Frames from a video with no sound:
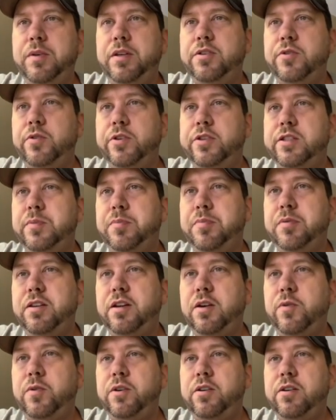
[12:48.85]
be interesting to
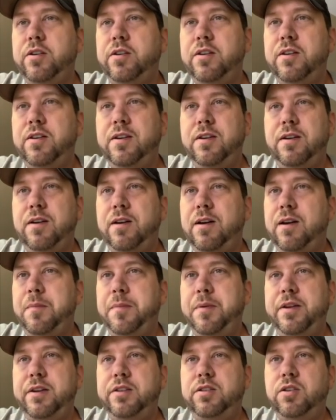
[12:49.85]
play. I wonder. I
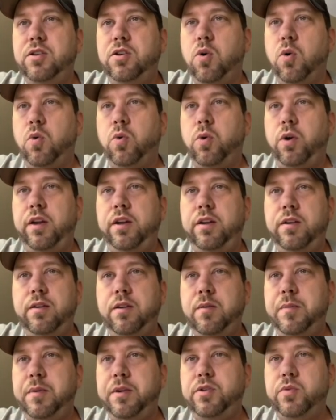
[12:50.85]
bet it's corny.
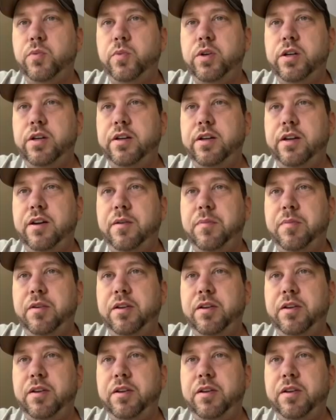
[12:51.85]
I bet it's weird now